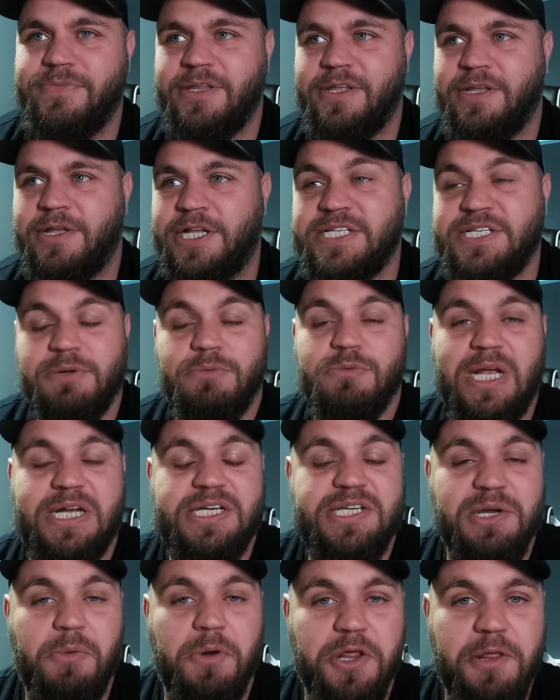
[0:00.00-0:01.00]
Because it was
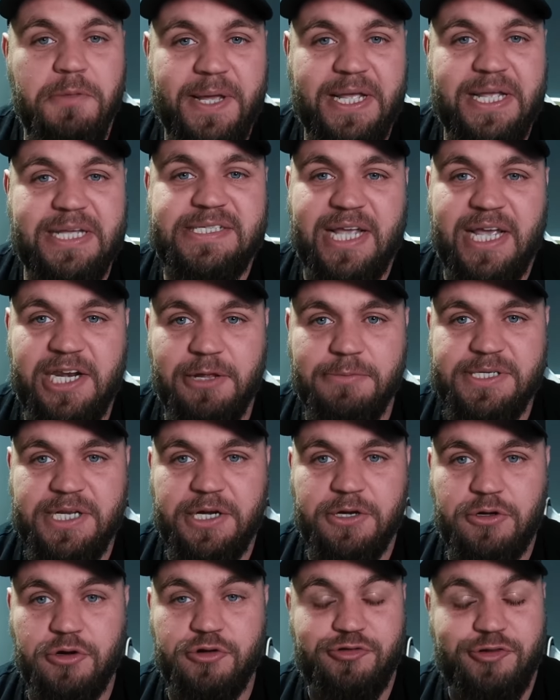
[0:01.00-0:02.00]
actually one of the bigger stadiums in
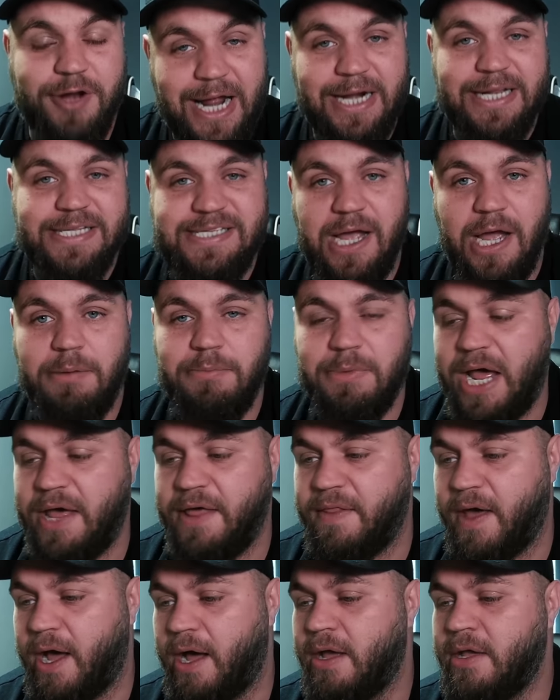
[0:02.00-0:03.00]
the country at the time like
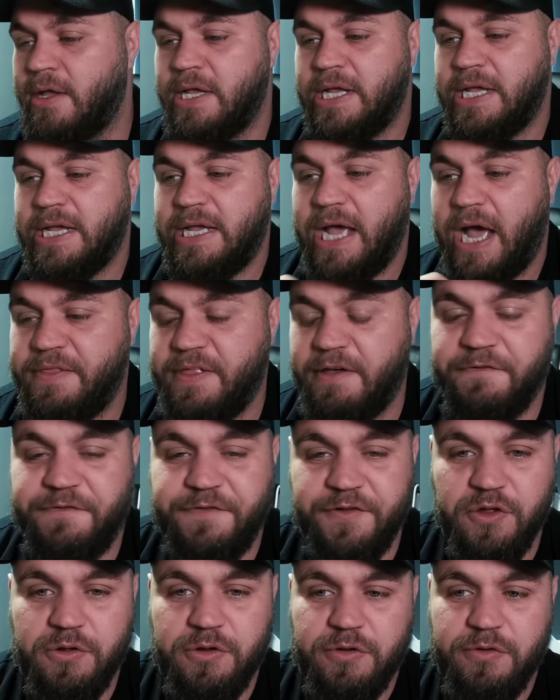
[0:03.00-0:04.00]
that. And then
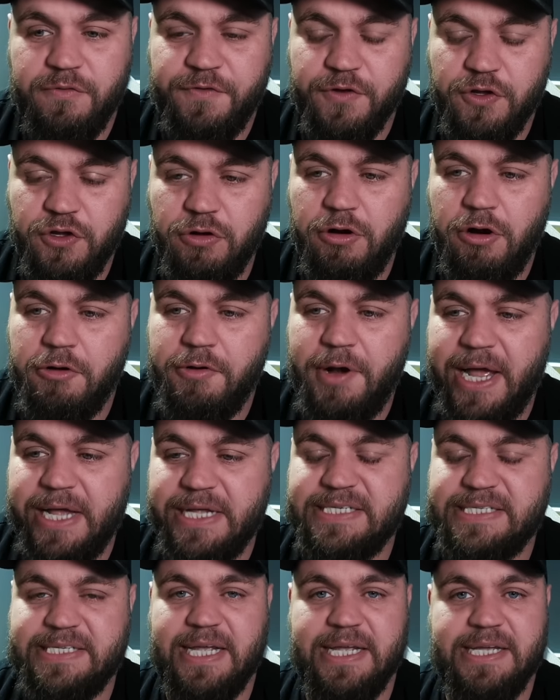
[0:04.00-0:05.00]
for Euro
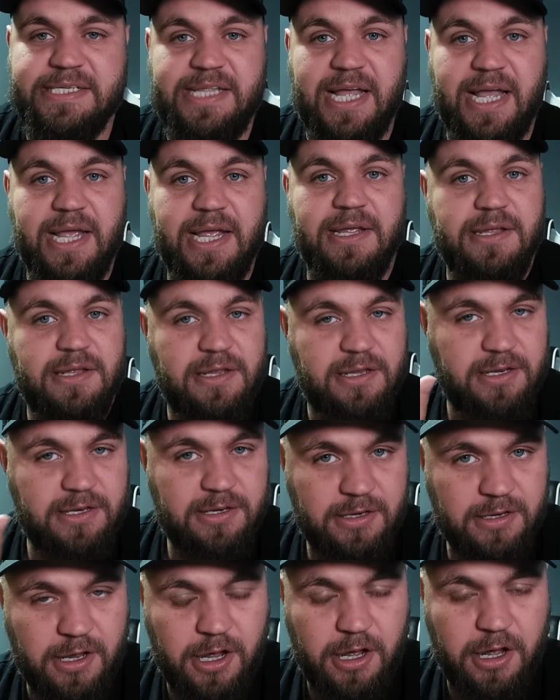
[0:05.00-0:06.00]
96, they
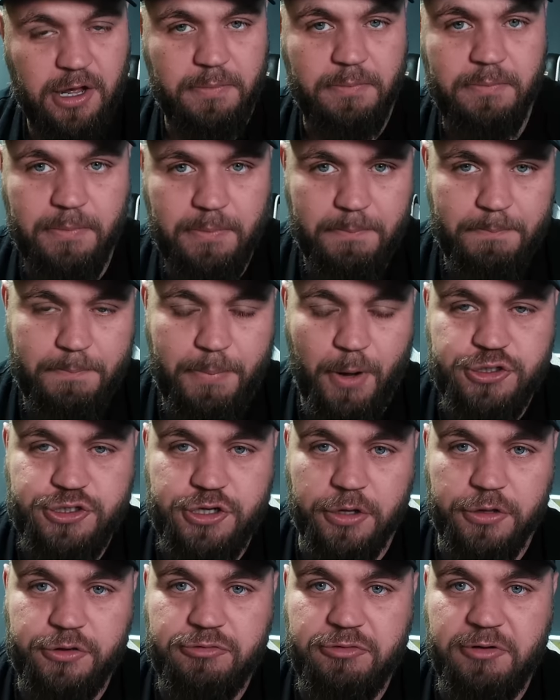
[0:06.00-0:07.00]

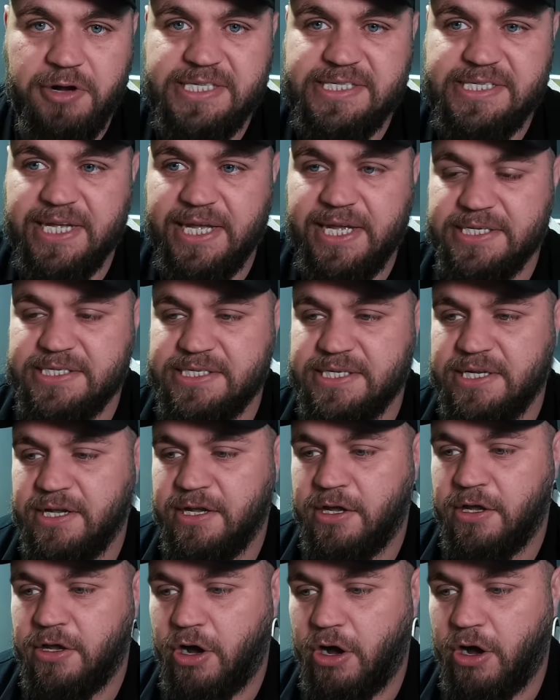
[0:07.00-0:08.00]
boshed on three tiers
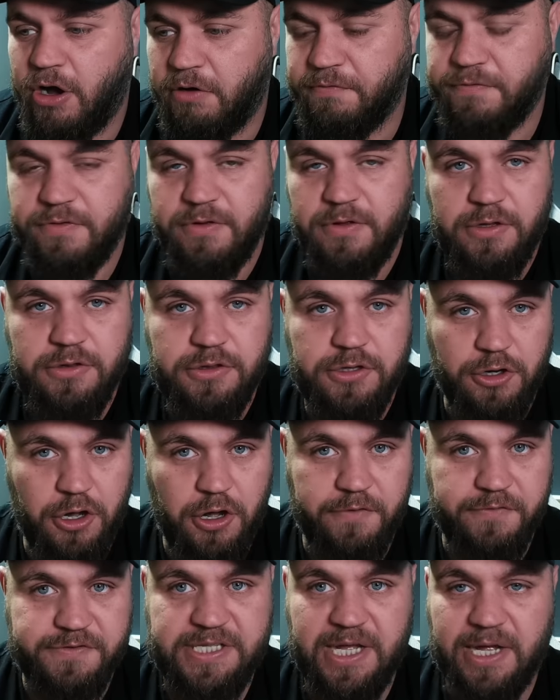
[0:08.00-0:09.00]
of the
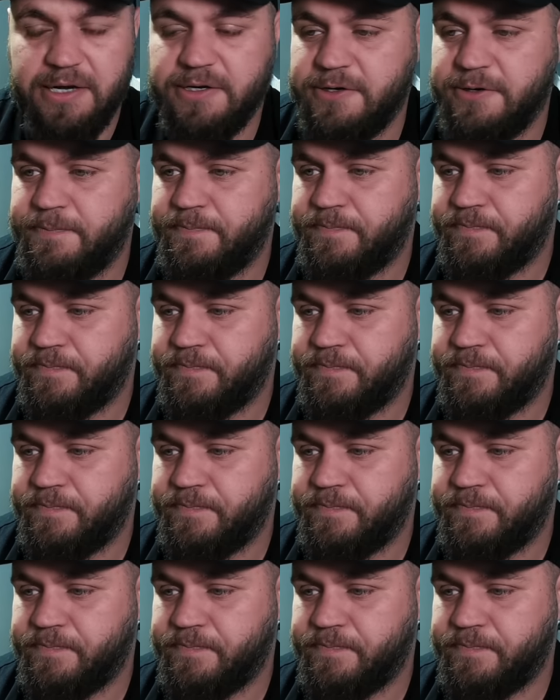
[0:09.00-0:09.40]
North Stand.